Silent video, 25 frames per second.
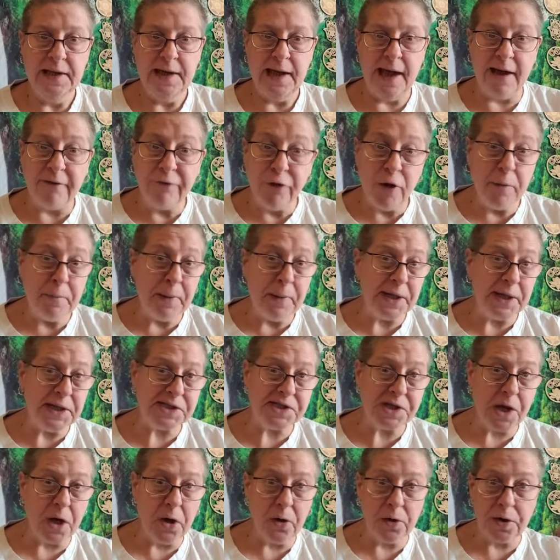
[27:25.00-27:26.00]

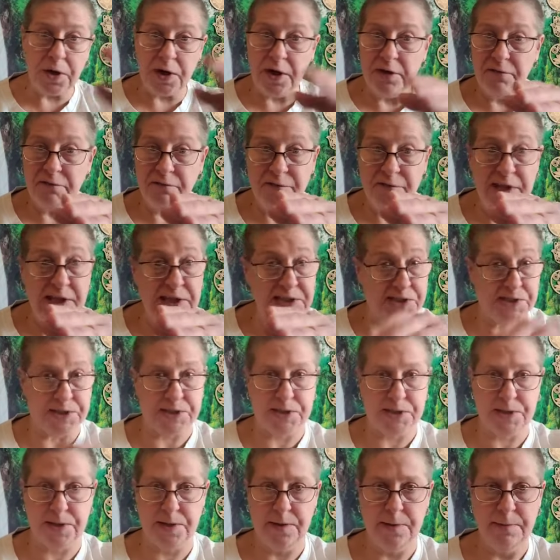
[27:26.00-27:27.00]
Everybody's all
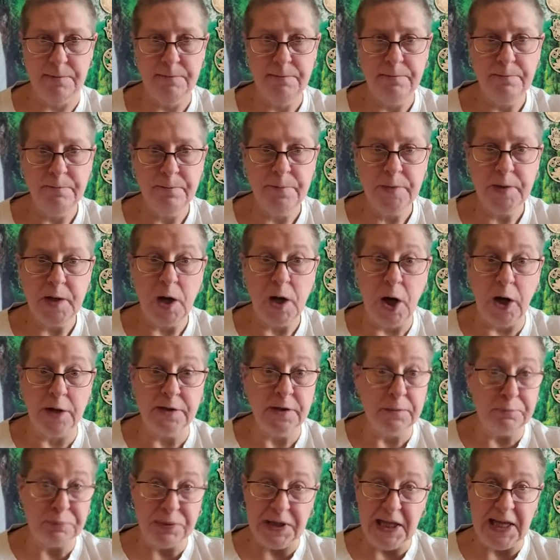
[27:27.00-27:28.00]
convinced on
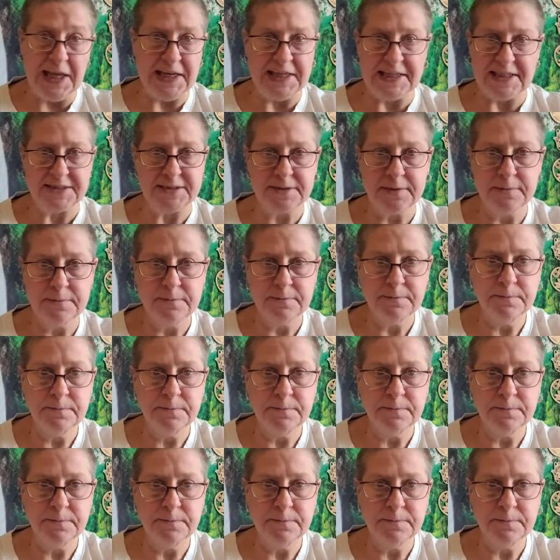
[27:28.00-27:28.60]
the planet.